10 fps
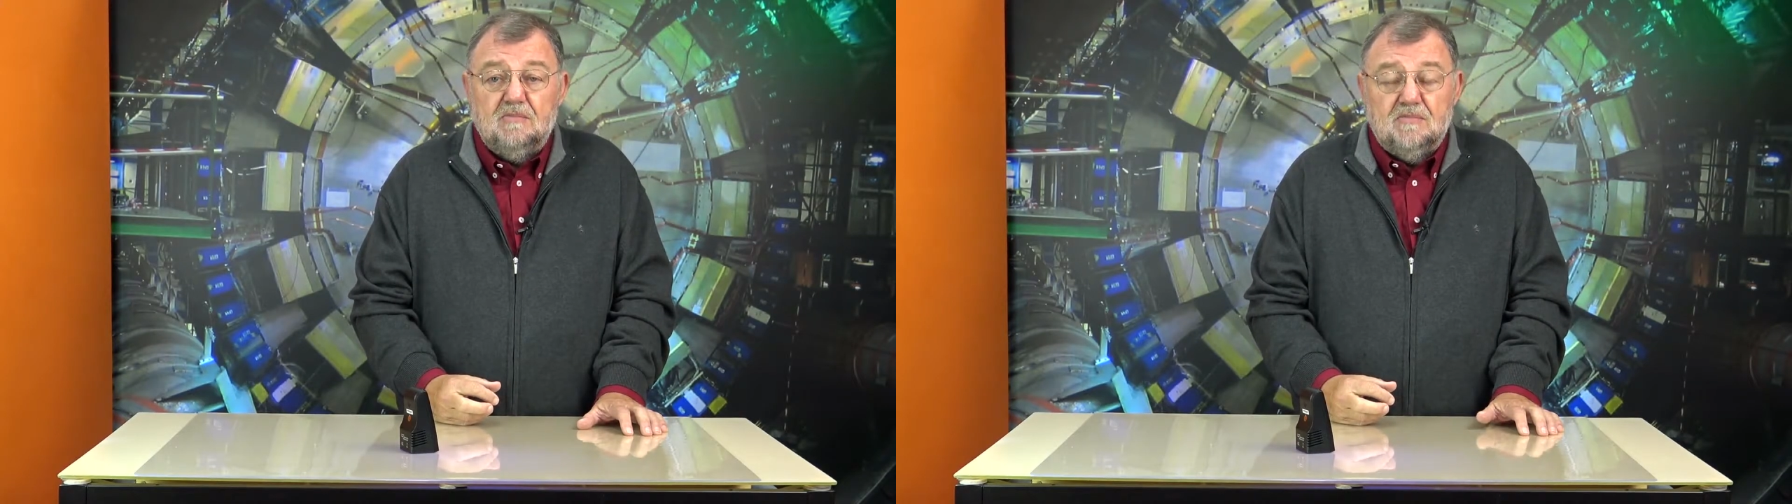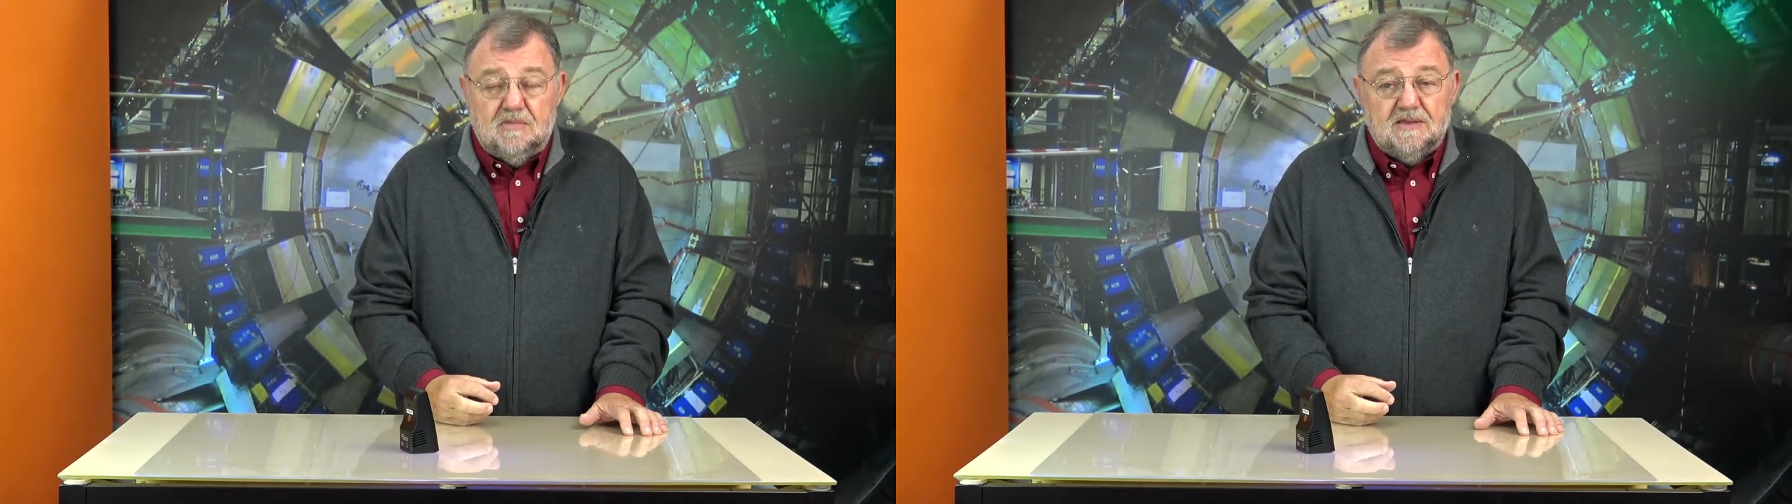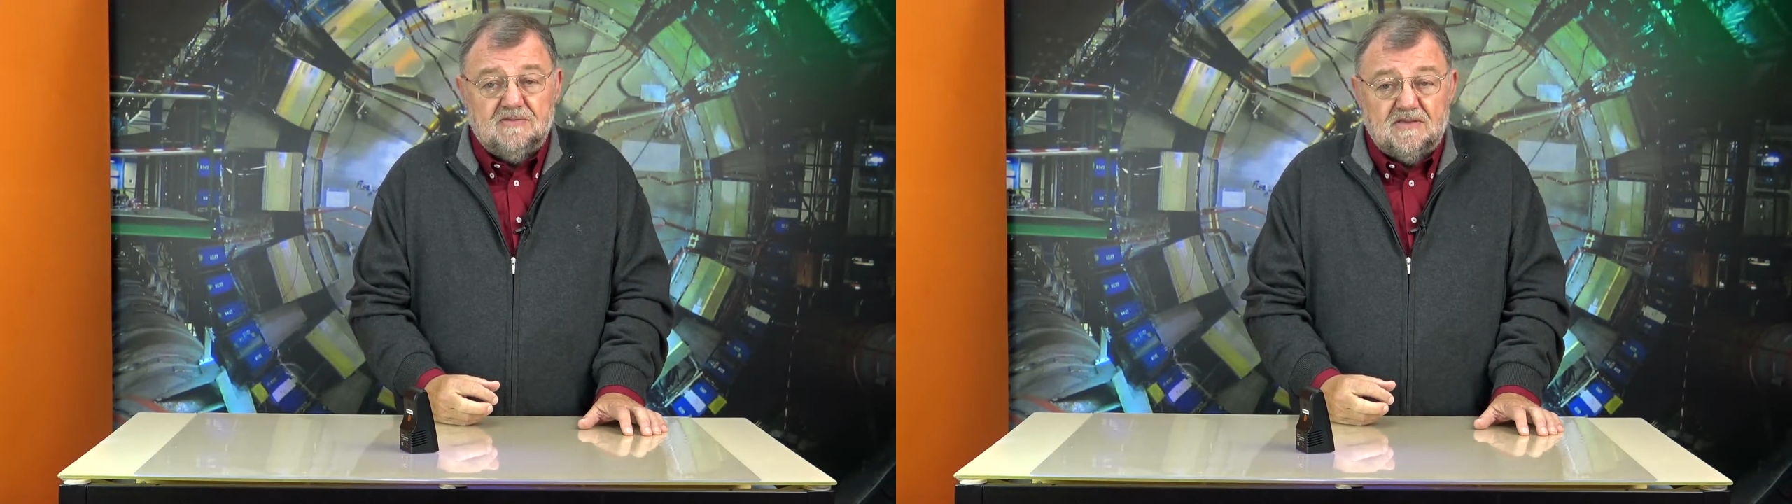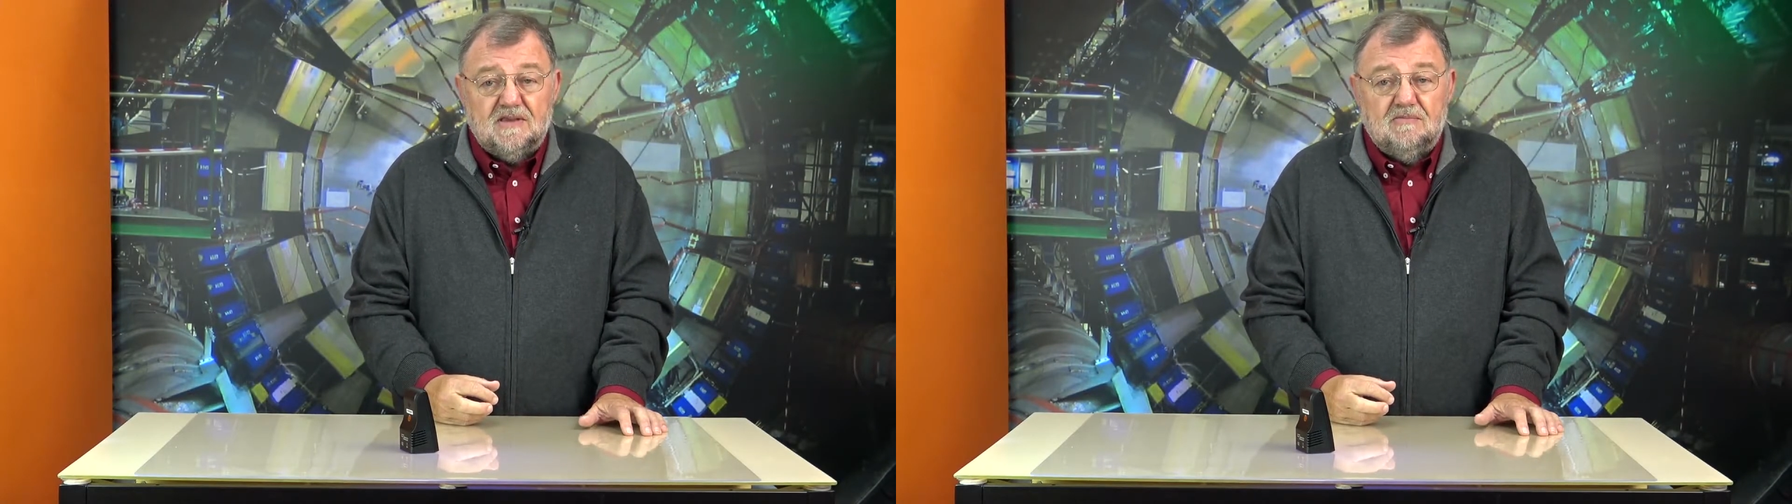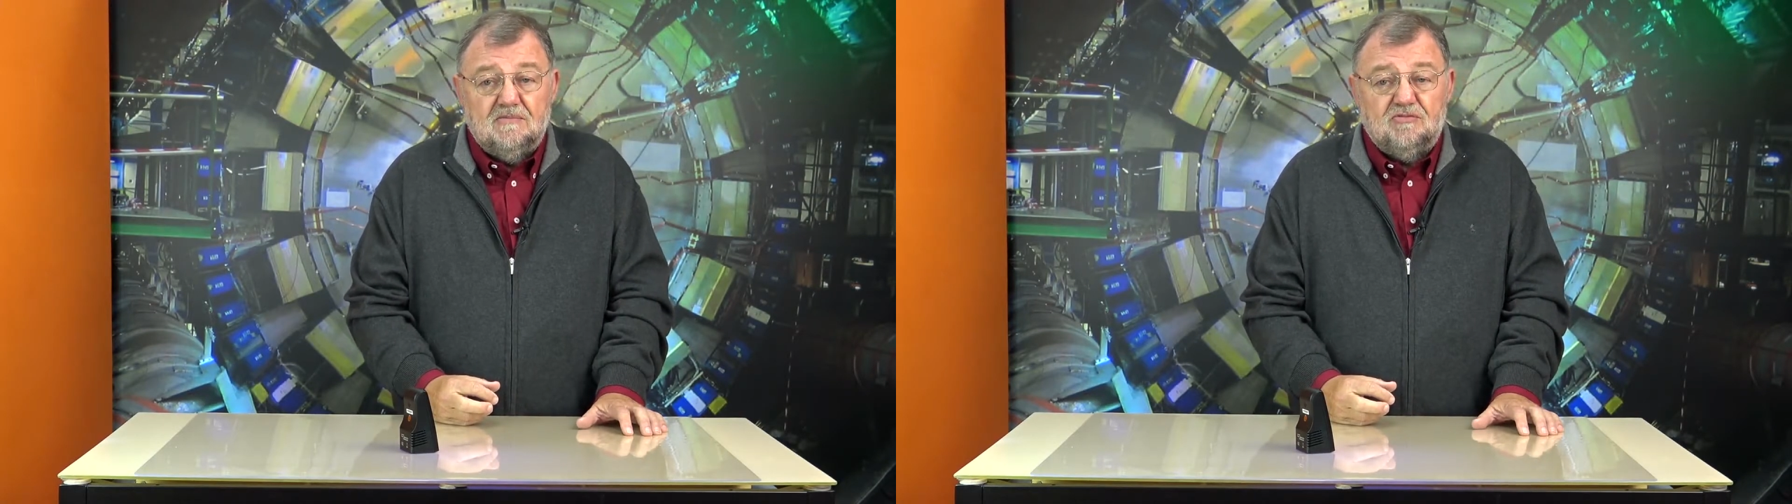which
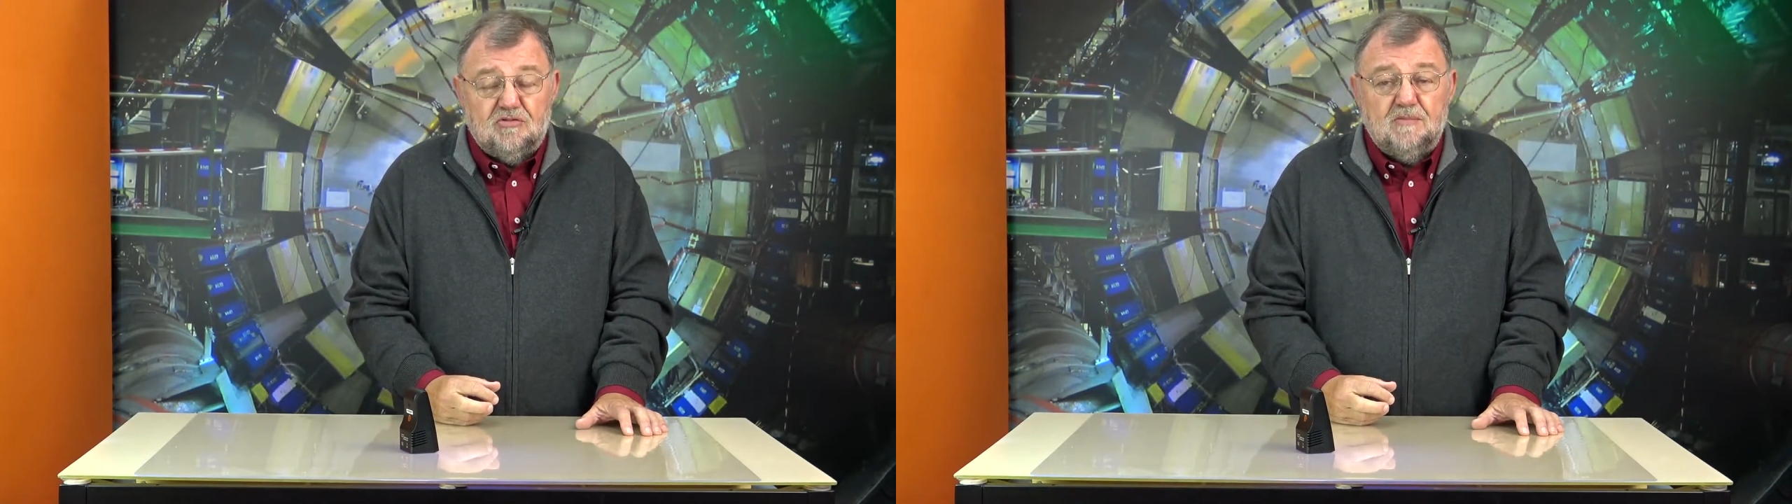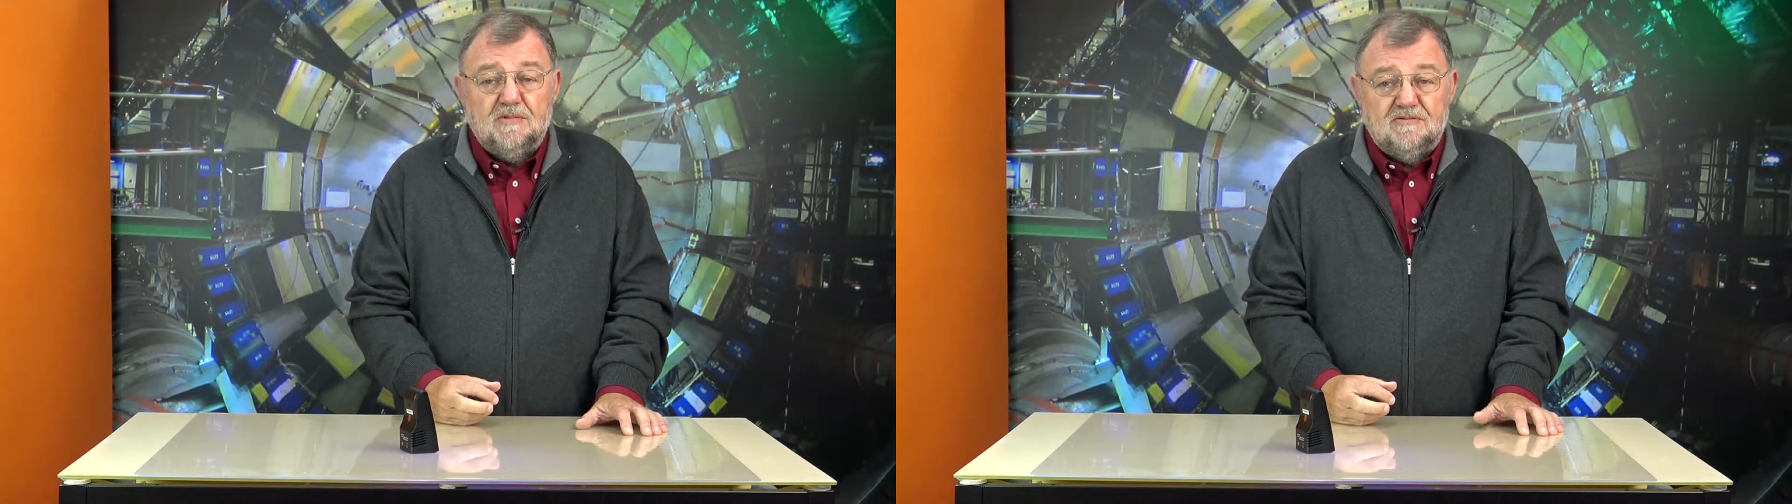then can also